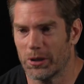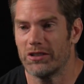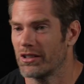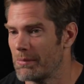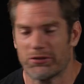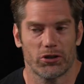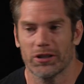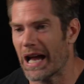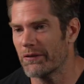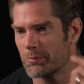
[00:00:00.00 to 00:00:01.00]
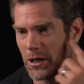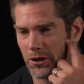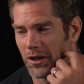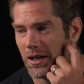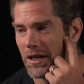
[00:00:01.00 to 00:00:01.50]
When is he going to make their lives
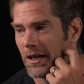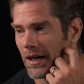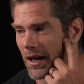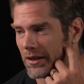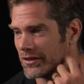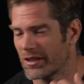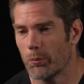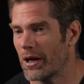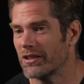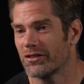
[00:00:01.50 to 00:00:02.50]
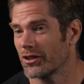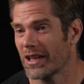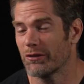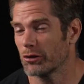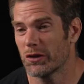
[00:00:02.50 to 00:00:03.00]
better? In some ways, their
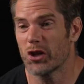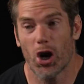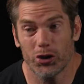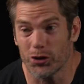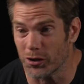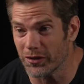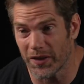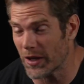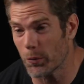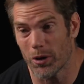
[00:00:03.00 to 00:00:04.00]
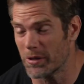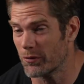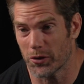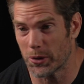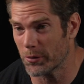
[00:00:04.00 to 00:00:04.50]
lives are even harder than they were
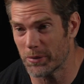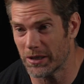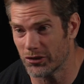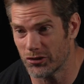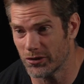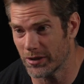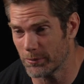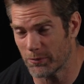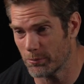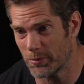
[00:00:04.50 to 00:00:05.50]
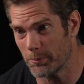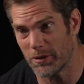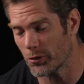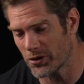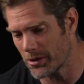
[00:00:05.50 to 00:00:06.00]
before they were
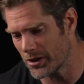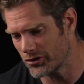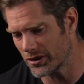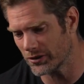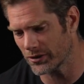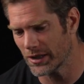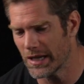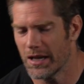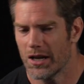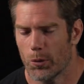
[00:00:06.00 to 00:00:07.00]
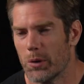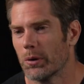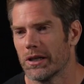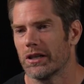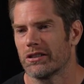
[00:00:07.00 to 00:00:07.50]
before they met Jesus. We
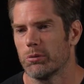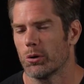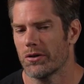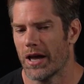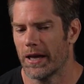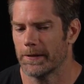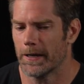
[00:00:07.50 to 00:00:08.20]
really explore that.